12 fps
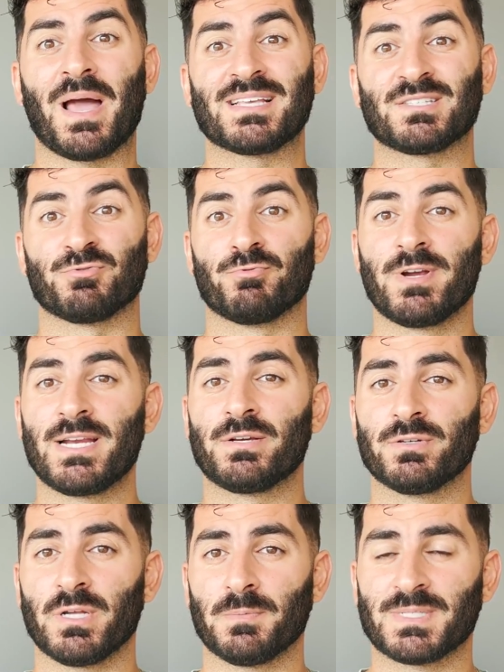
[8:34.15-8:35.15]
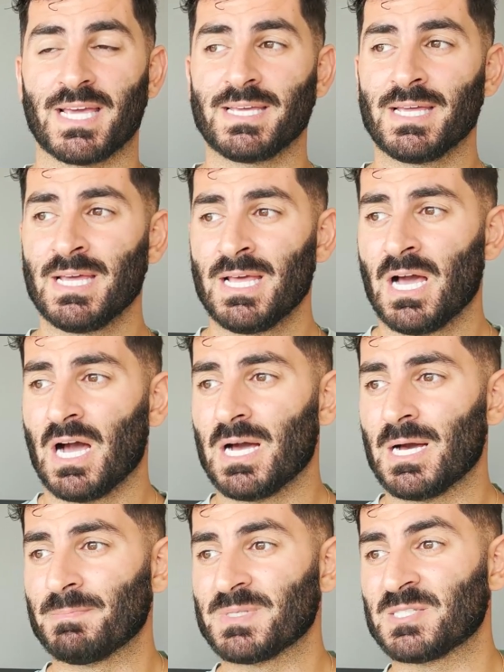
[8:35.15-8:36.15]
has a really good update,
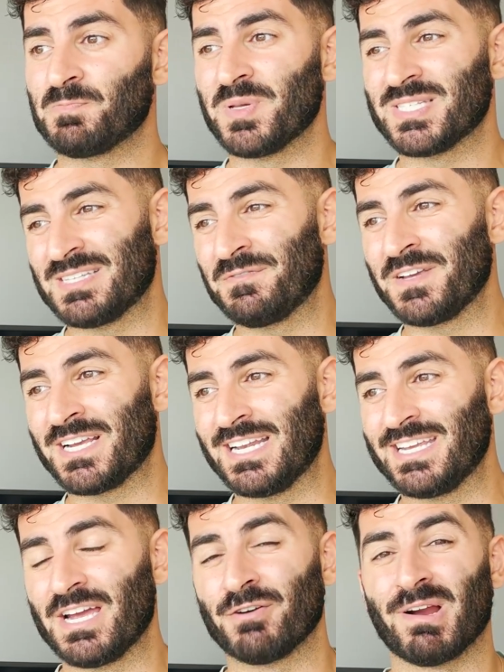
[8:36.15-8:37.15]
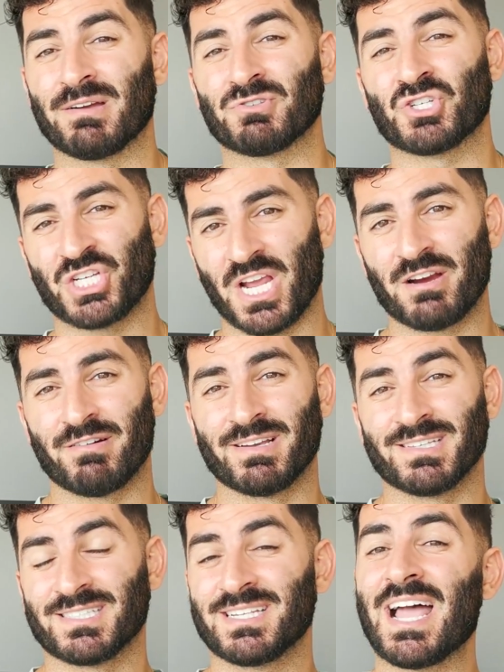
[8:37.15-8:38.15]
specifically around
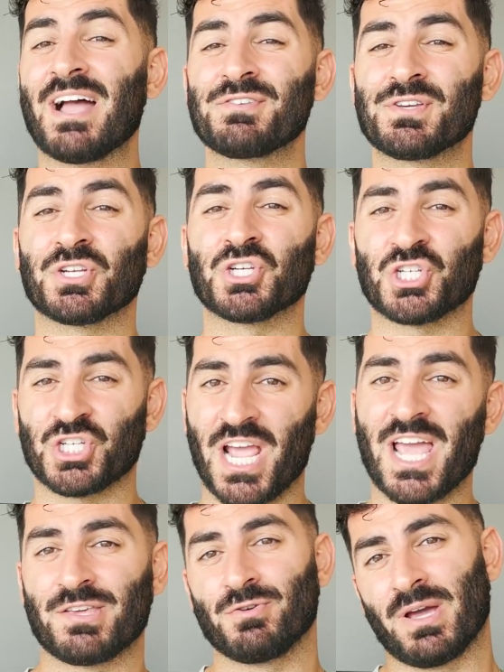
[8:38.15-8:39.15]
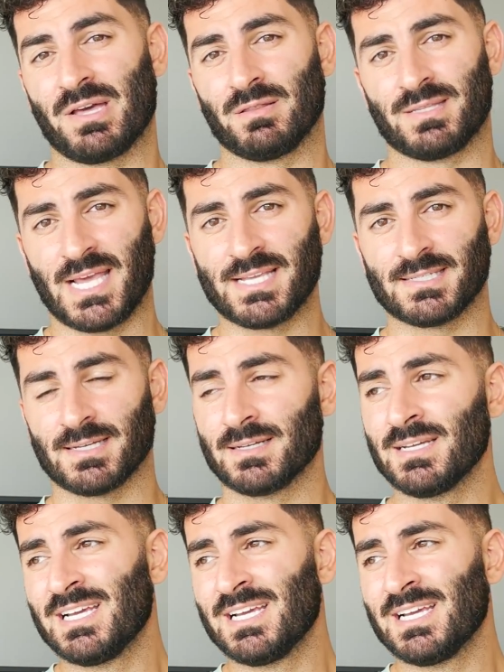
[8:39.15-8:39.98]
sharing. So now you can share your health data.